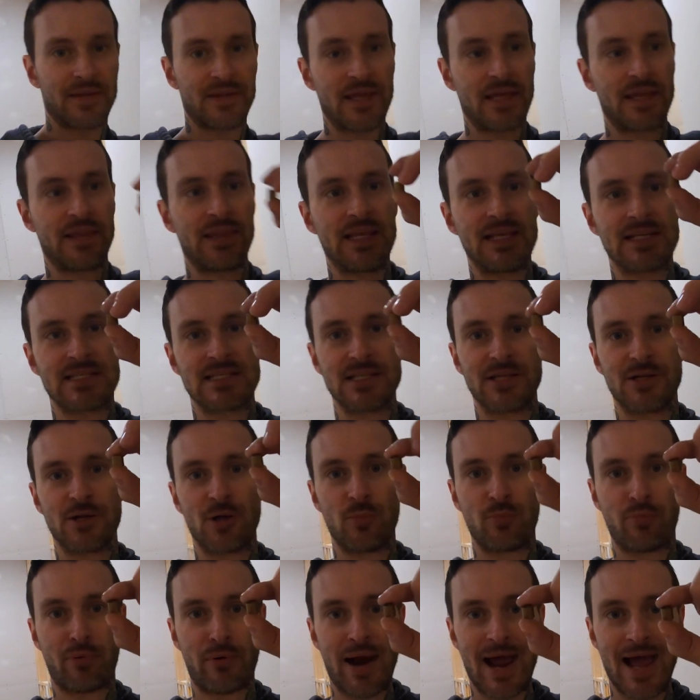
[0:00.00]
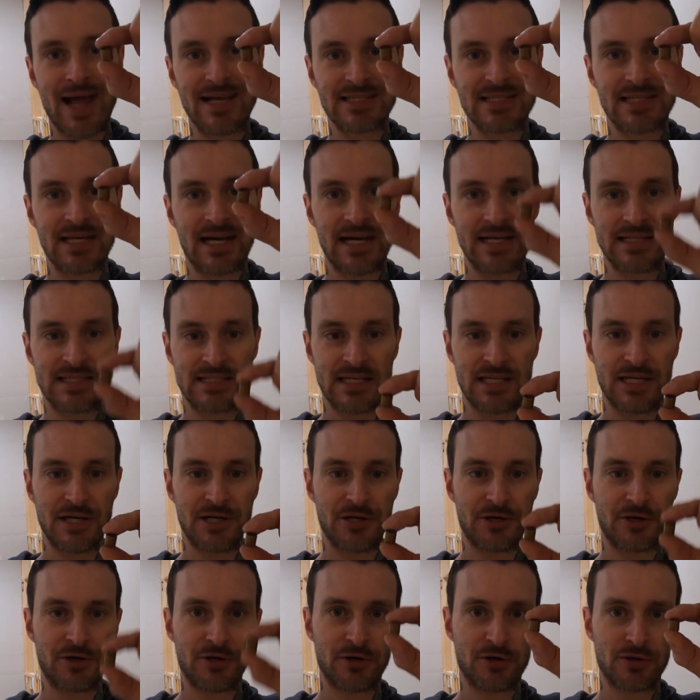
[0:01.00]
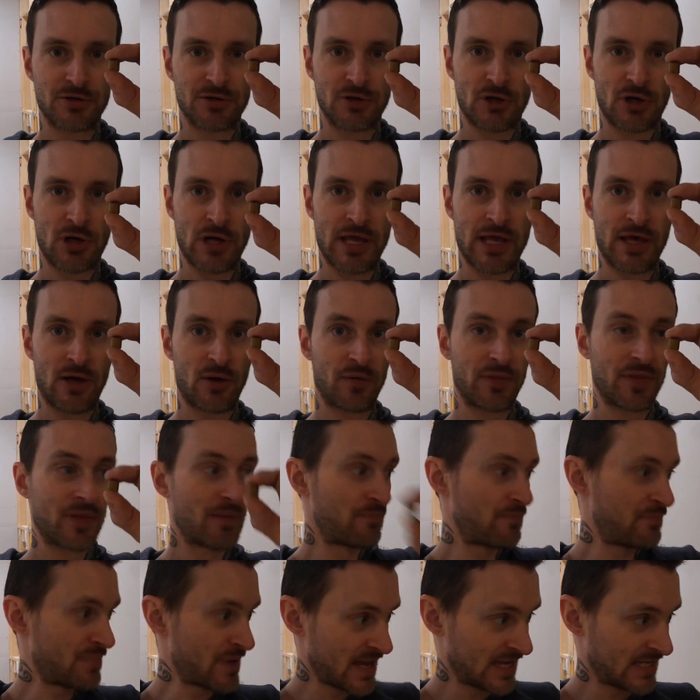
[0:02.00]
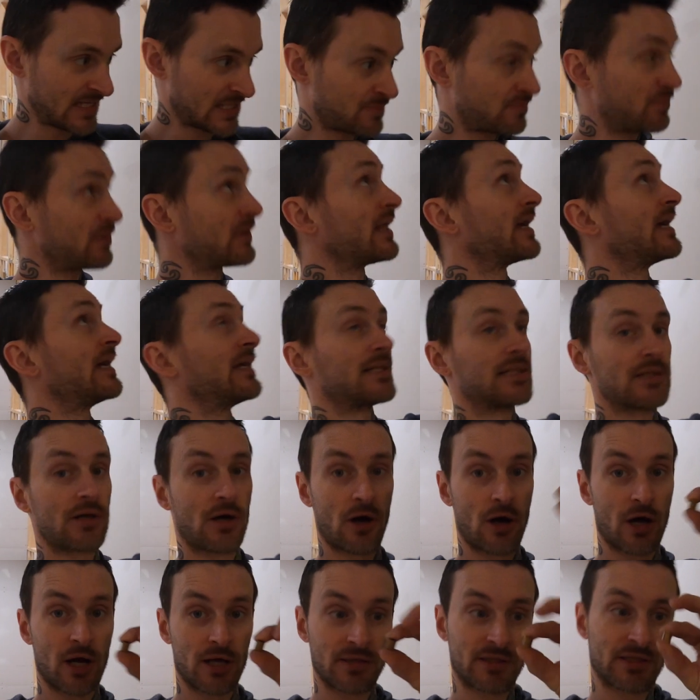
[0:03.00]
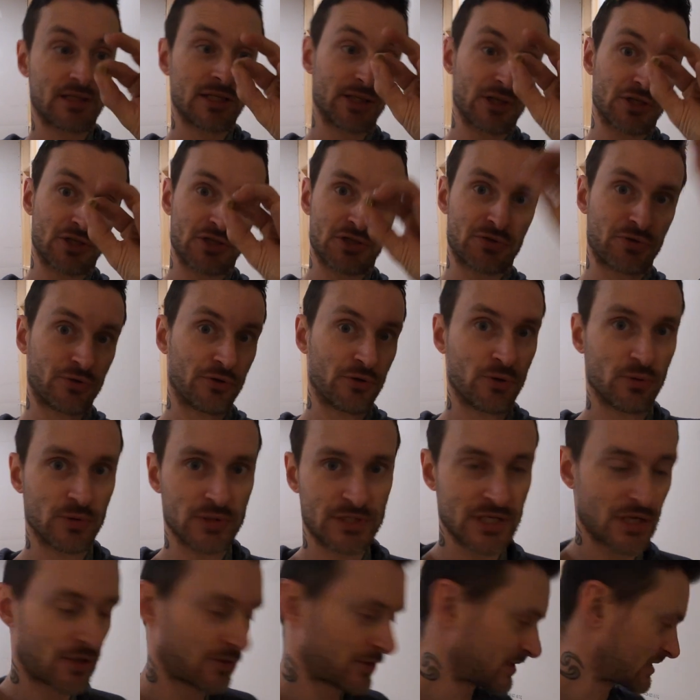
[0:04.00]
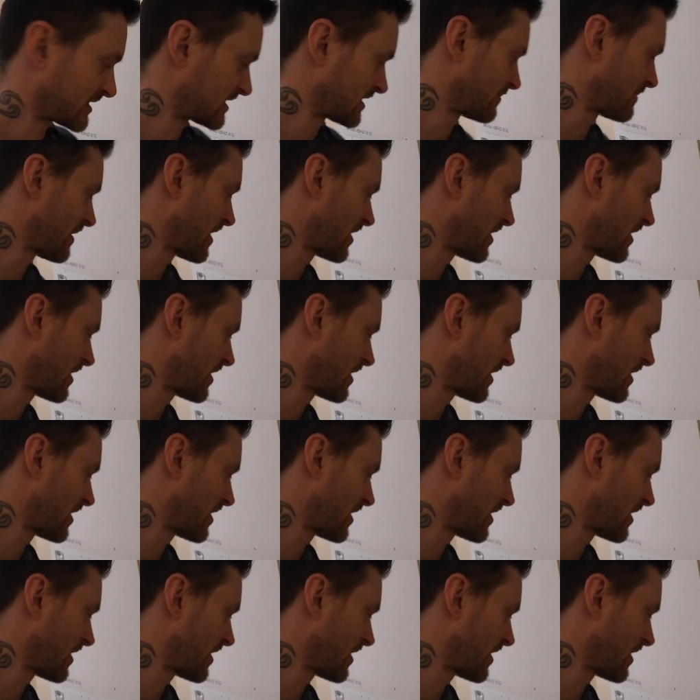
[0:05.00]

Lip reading: and then these little brass guys here held the base plate onto the screw which held it to the